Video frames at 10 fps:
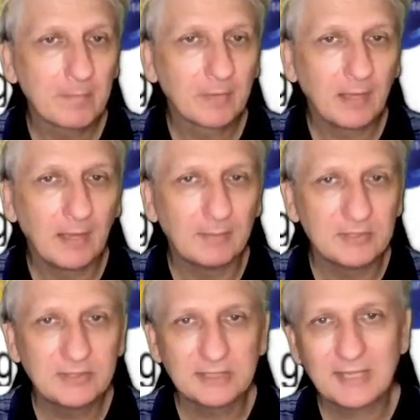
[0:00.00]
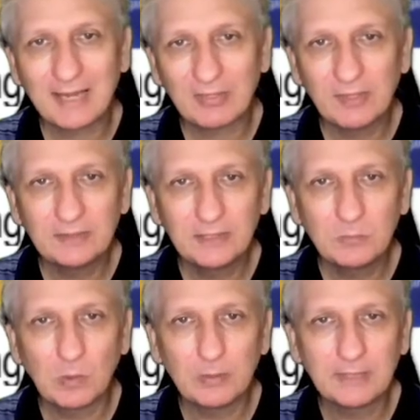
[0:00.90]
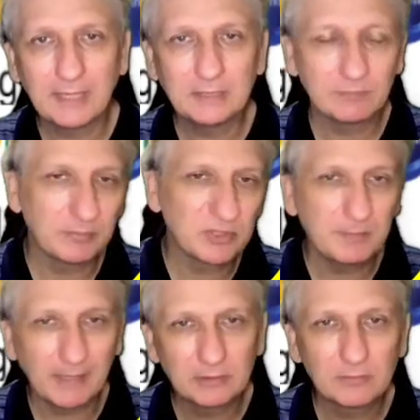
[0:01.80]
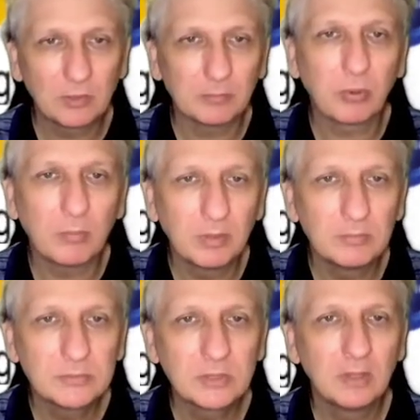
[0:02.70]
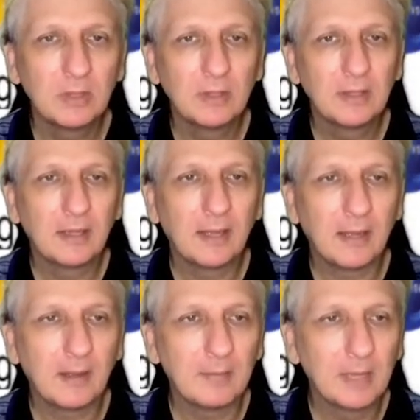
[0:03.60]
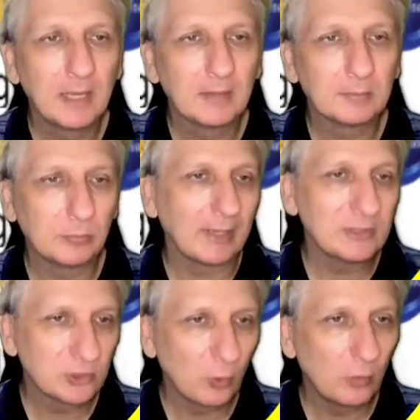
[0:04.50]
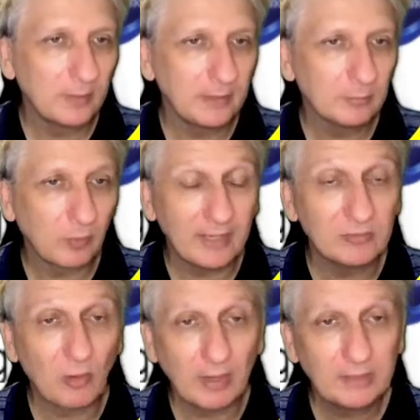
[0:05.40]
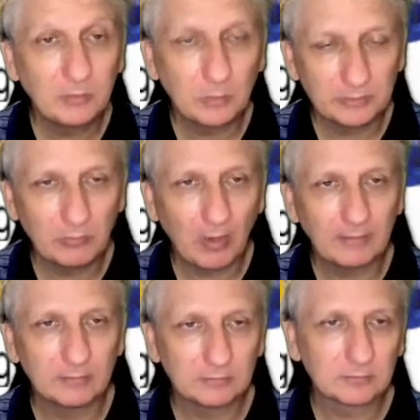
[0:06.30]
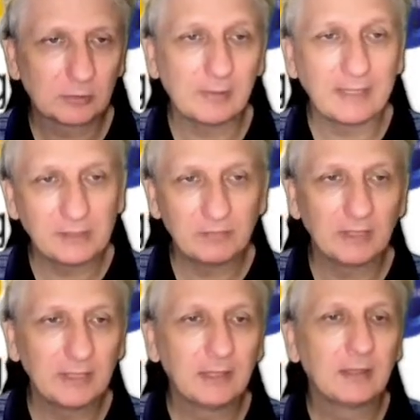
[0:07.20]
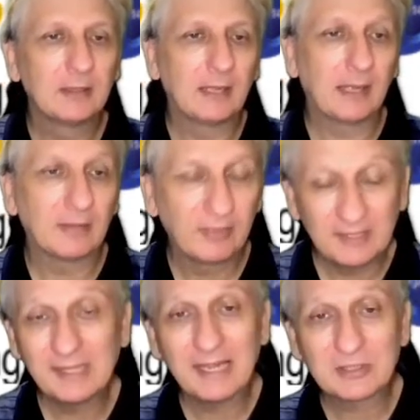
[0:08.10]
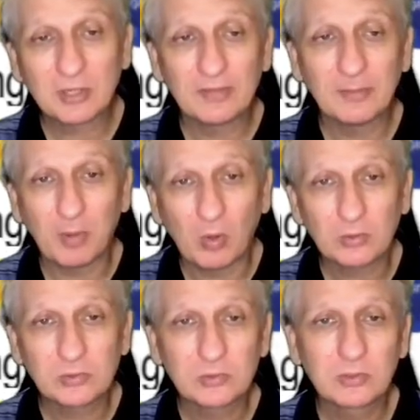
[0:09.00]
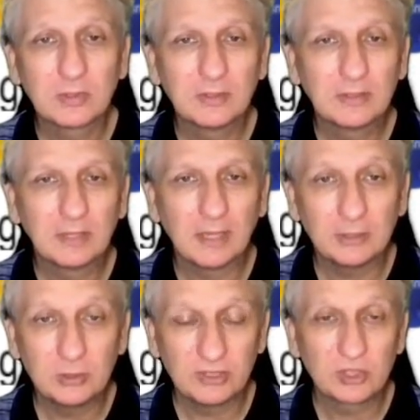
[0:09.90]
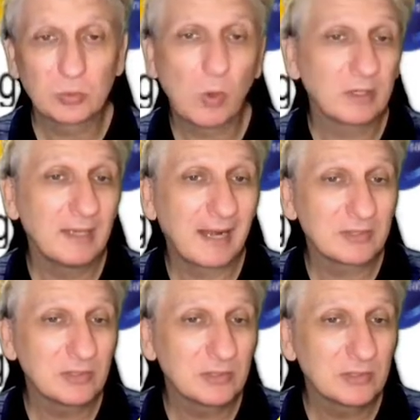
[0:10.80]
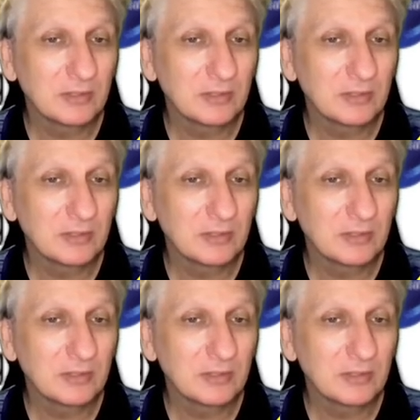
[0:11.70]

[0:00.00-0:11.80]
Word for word: Um, the six hat thinking, where we take different perspectives on problems, um, brainstorming, brain writing, where we write creatively, uh, thinking outside the box, uh, using SWOT analysis,